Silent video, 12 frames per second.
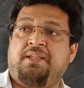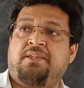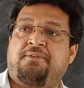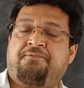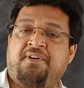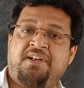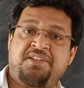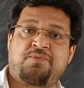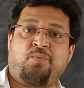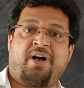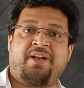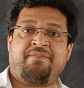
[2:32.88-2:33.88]
The first
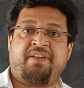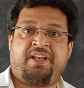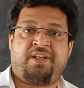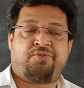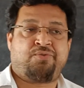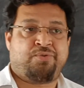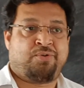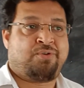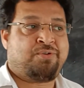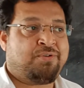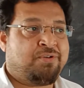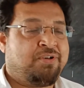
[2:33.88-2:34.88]
one we need to
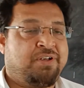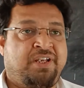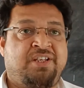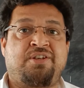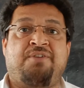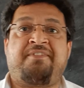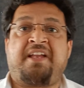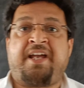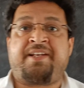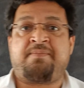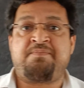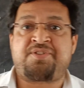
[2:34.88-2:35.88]
know is of
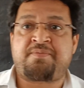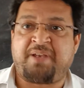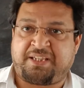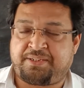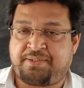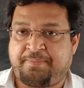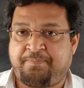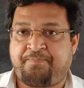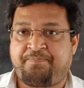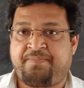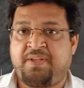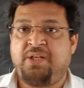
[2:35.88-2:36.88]
Adam Smith,
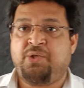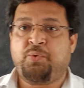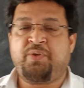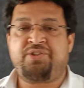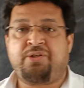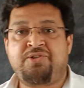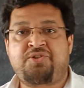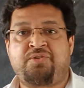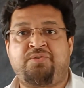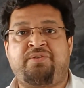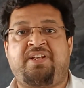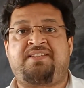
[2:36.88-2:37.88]
who is also
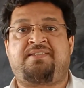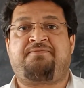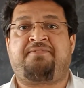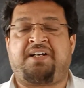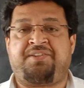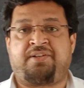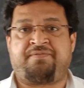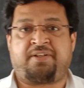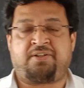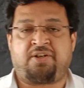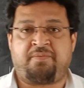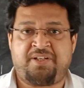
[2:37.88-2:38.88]
known as the father of
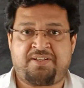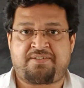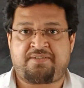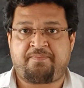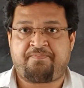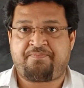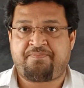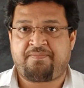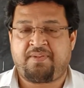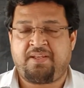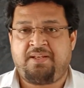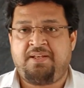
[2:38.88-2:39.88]
economics.
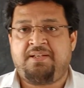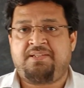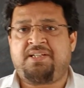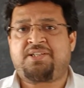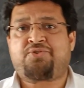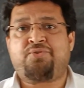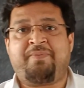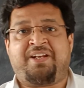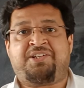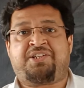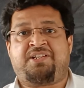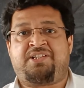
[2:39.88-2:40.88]
Just to
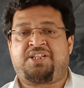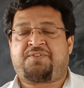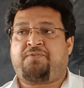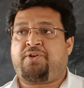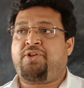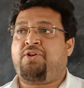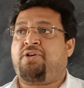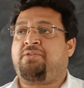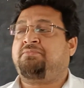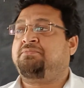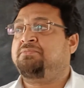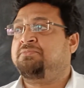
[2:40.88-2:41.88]
mention, just for
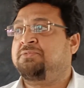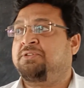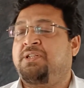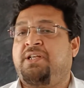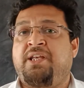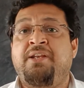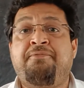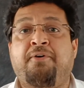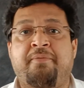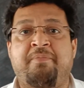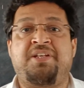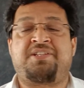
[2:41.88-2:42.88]
your
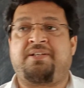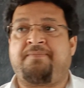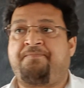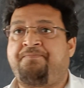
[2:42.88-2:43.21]
information,